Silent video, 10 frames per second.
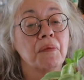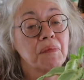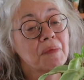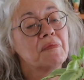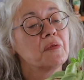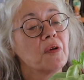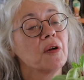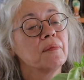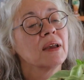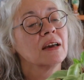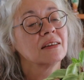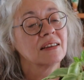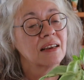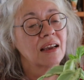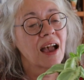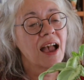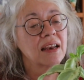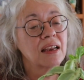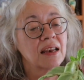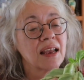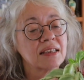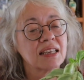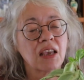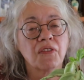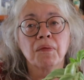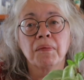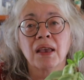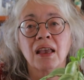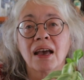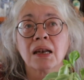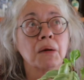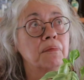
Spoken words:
Peperomia. and it has given me an